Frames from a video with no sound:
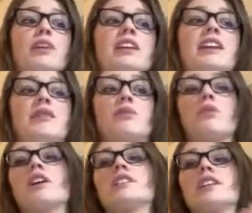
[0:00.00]
they get
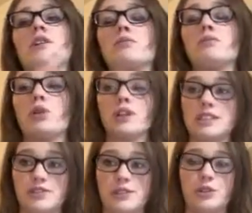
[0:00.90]
worse and are more
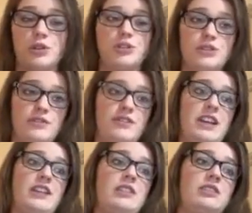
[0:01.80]
difficult to
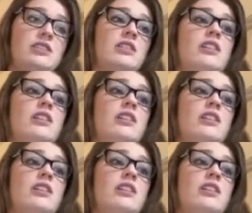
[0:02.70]
fix.